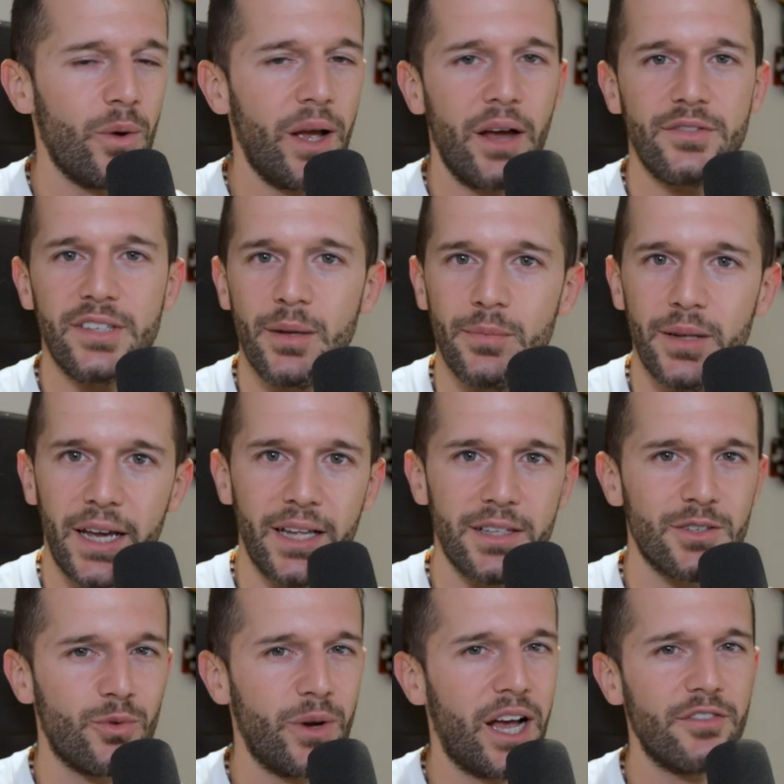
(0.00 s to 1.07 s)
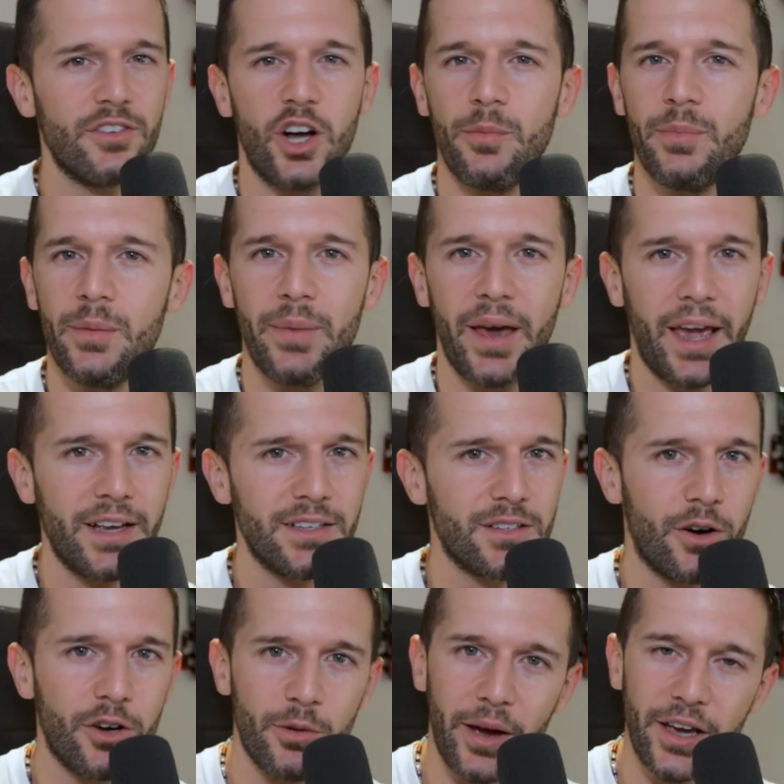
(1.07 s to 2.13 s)
We have templates, we have copy paste
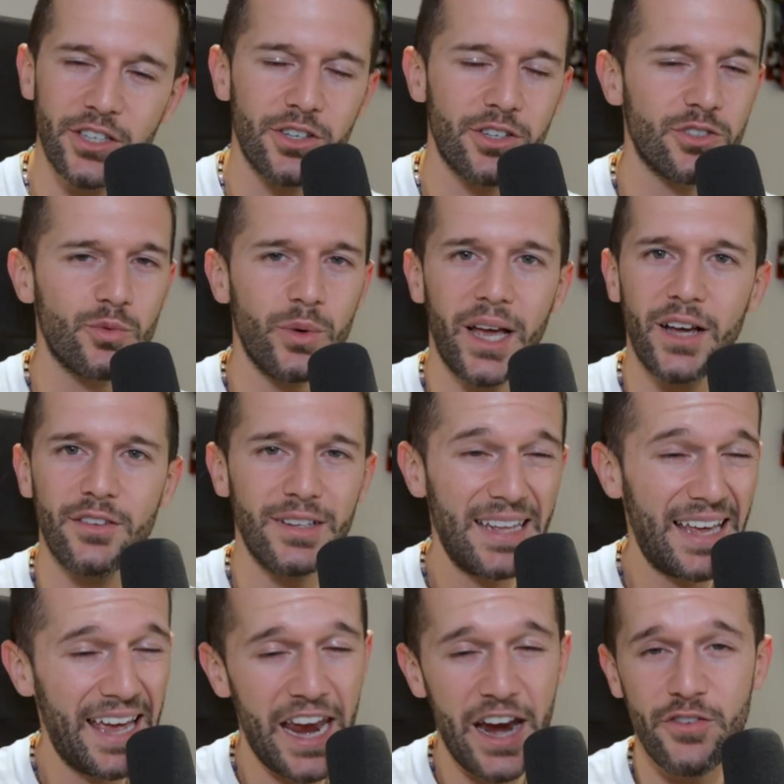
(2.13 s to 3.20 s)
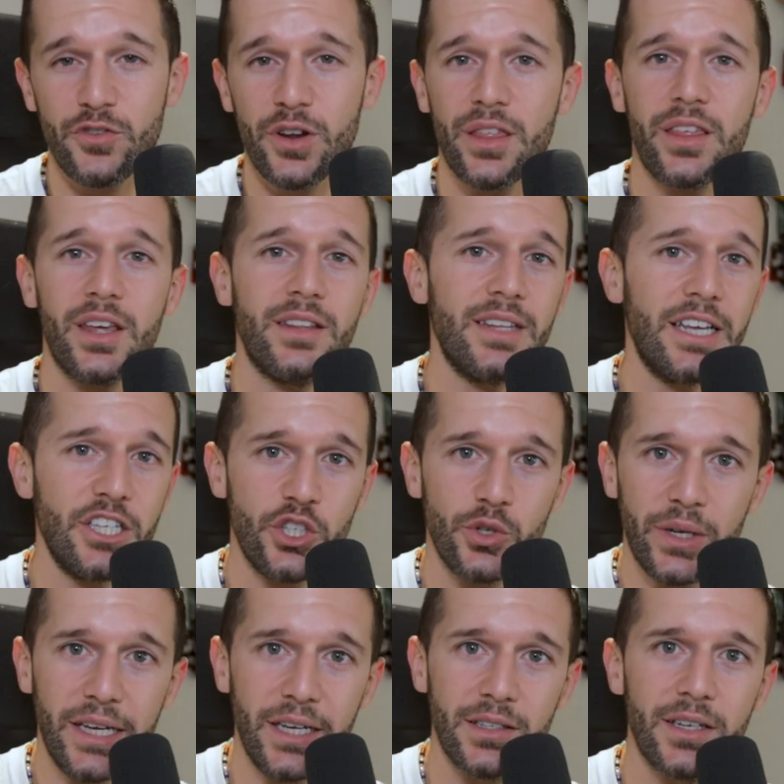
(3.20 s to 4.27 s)
automations, we have everything that you
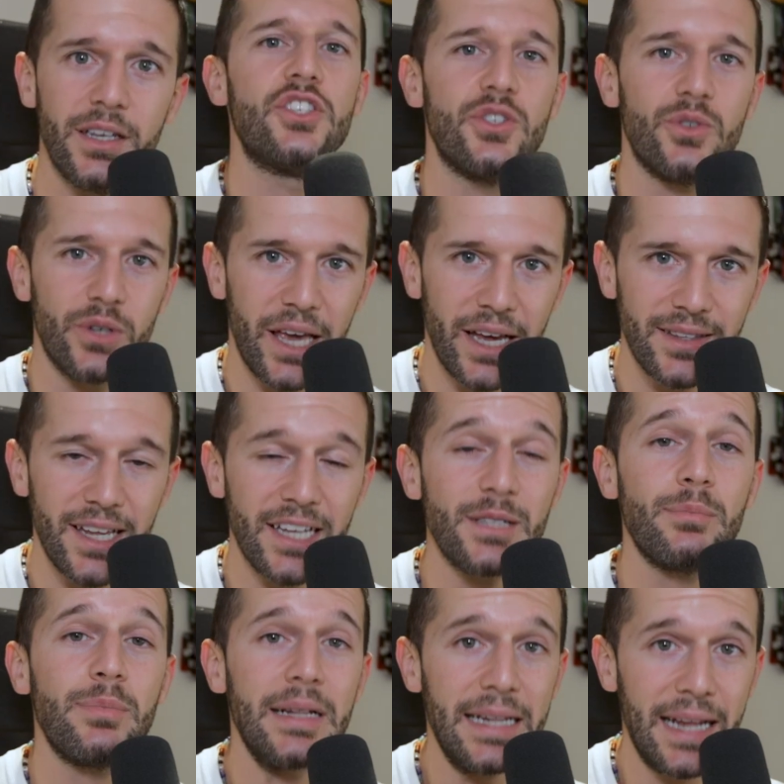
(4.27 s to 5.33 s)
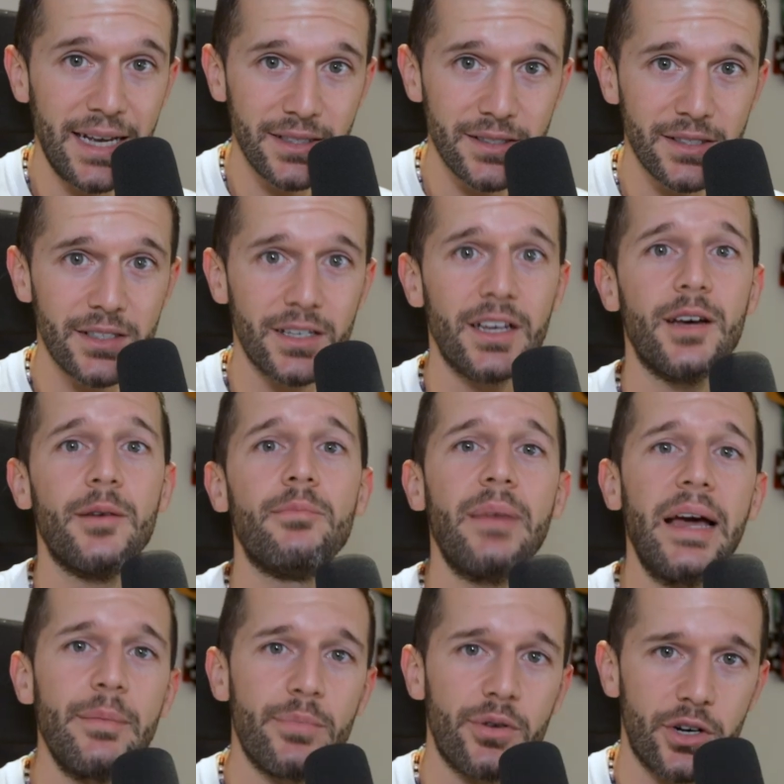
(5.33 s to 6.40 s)
need to get that, plus
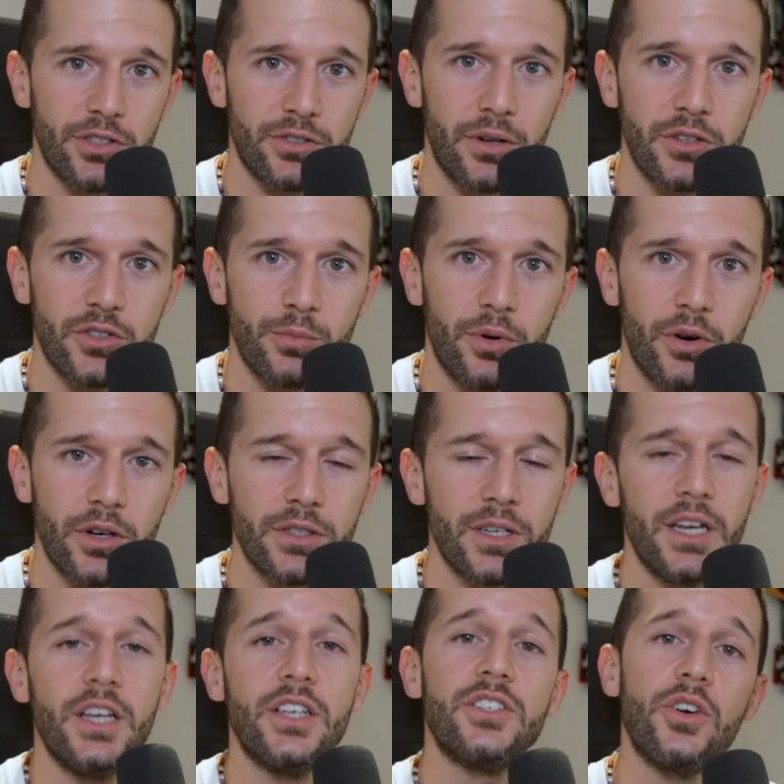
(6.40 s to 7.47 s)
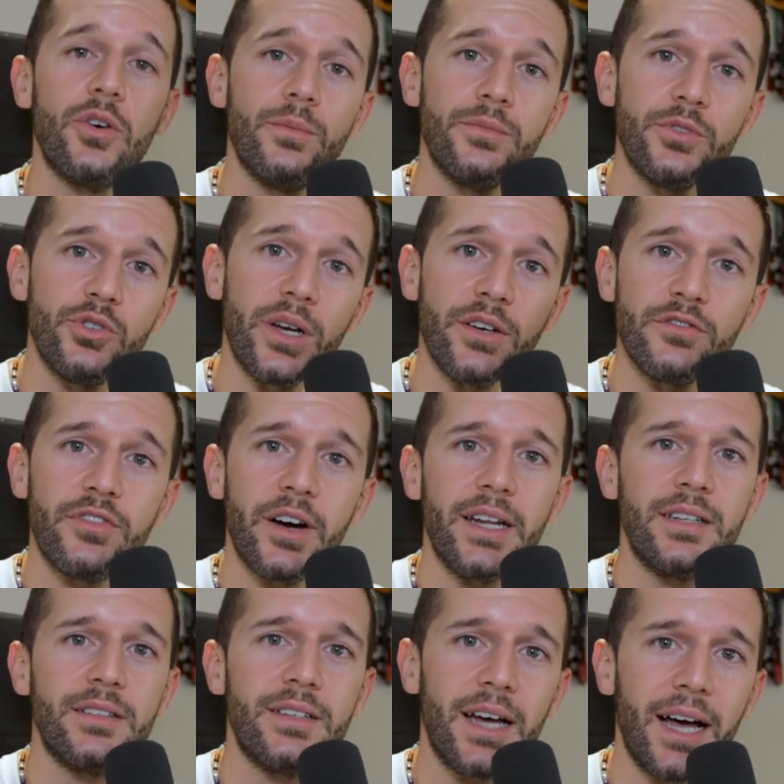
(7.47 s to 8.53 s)
my personal support. So you can
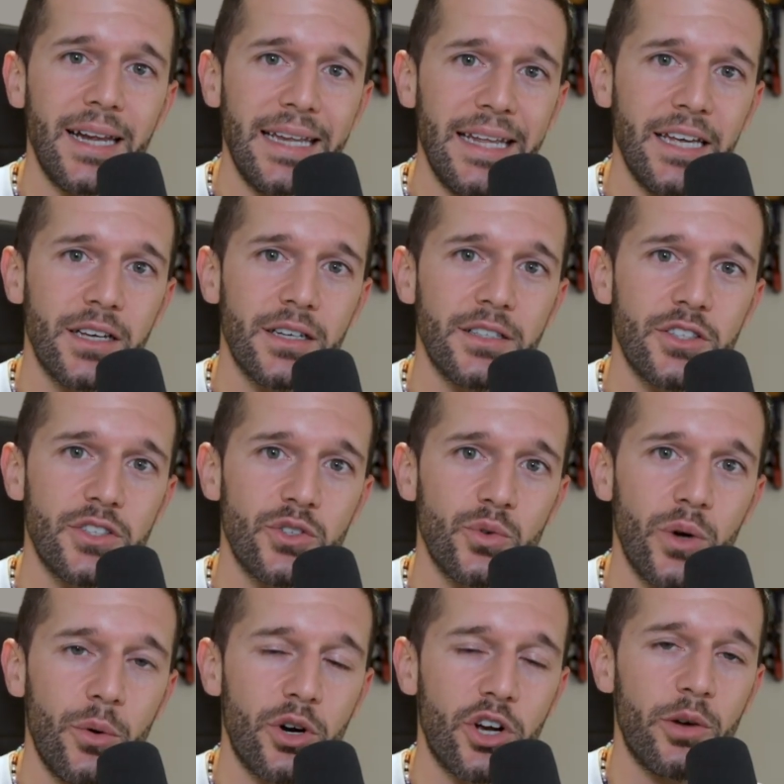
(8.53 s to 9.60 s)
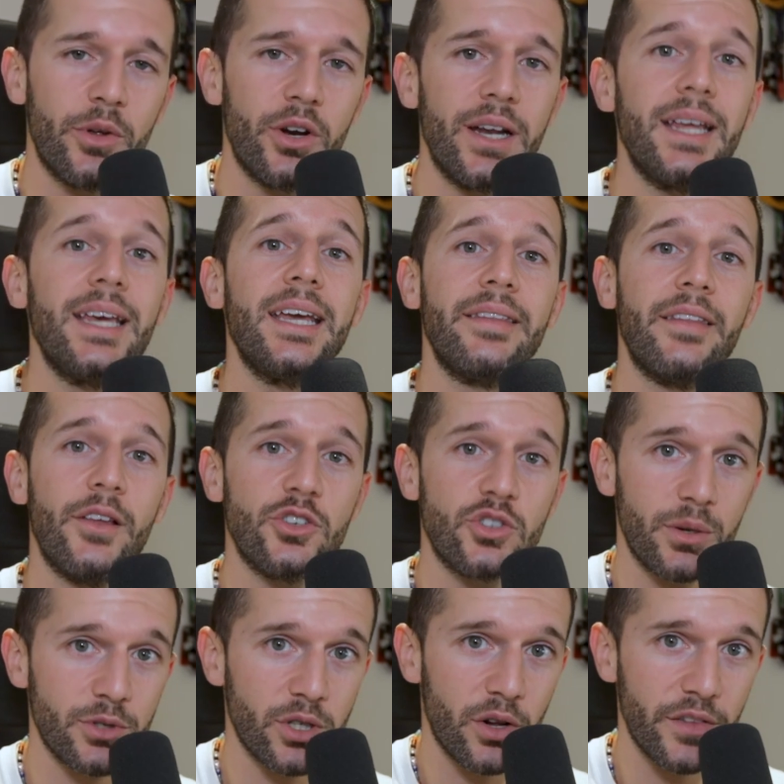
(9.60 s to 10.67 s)
find a link to our community in the
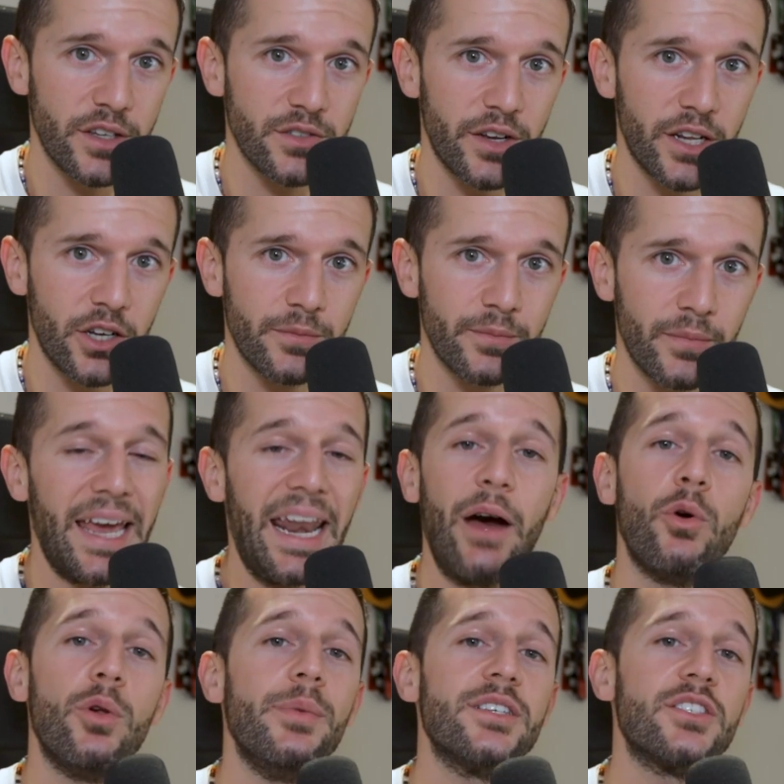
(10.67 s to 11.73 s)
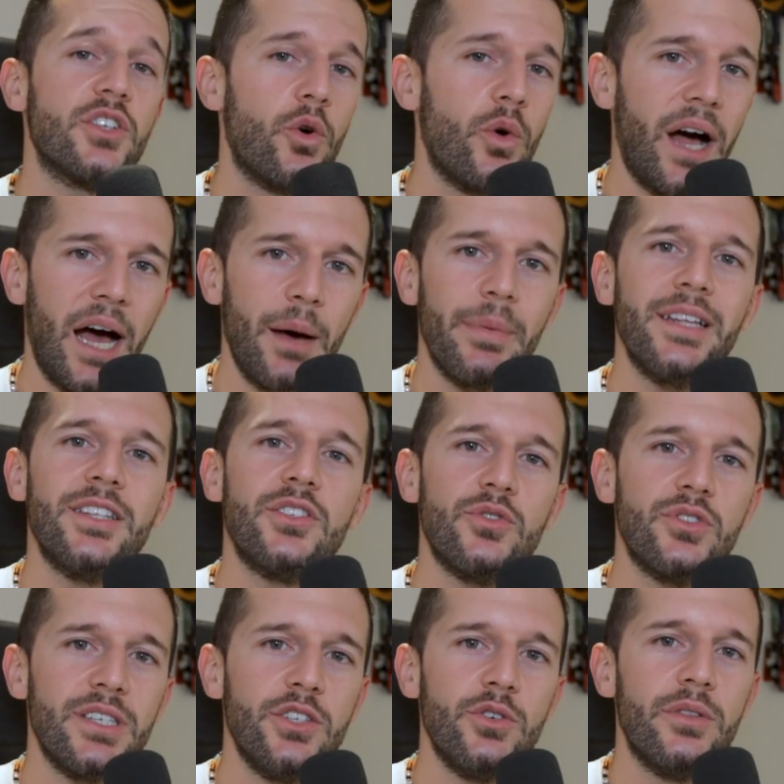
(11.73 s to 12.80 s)
description of this video, and I will be so happy to
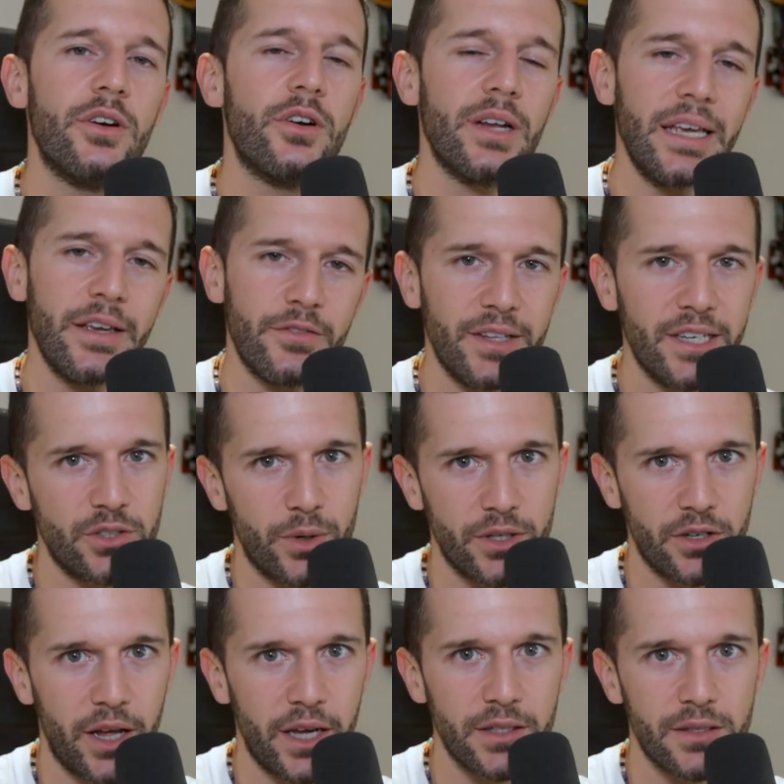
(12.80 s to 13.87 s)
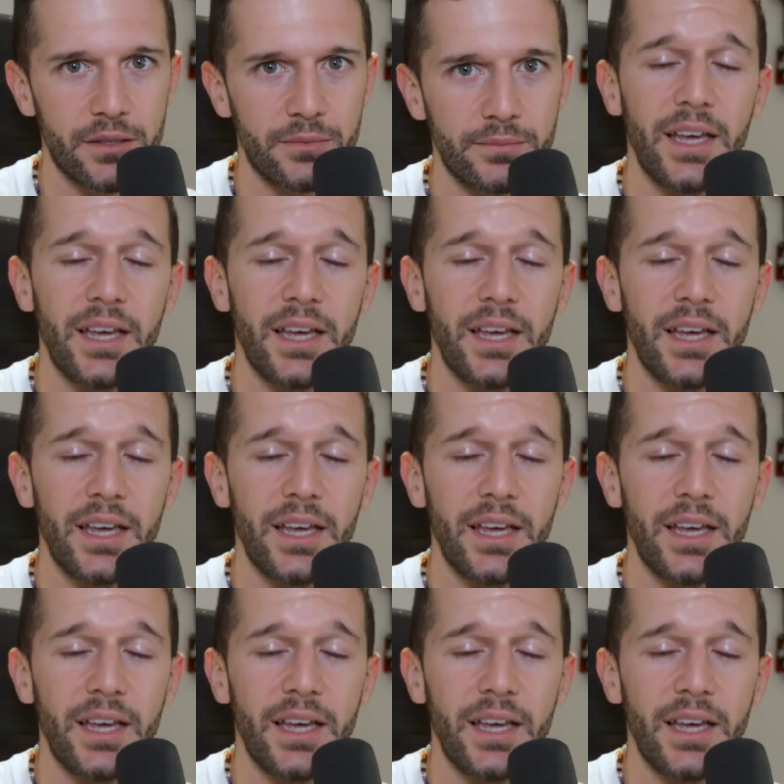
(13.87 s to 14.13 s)
see you there if this resonates.